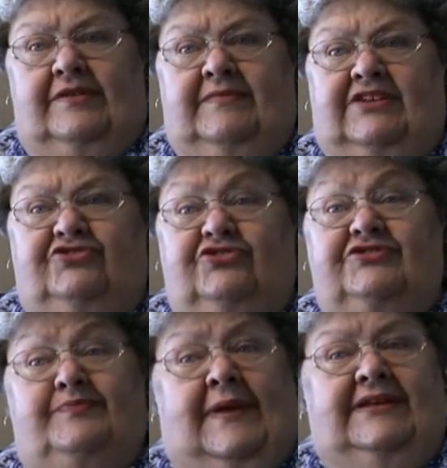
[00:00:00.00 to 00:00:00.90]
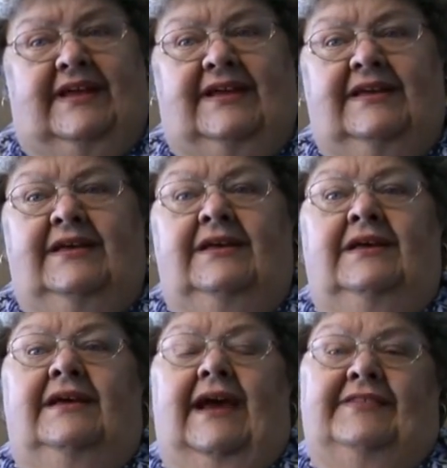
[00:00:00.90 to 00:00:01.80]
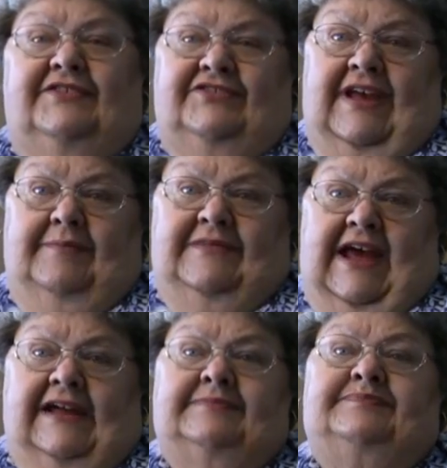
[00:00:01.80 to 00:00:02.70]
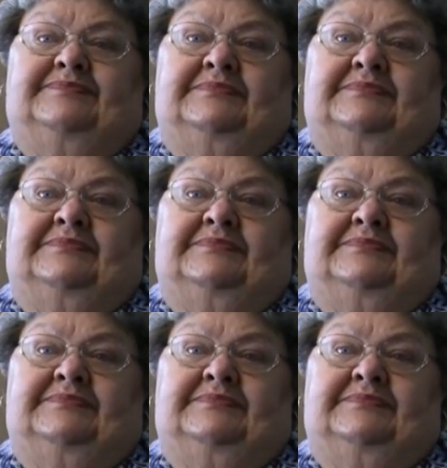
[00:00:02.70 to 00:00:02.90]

it means you're spending at the same time.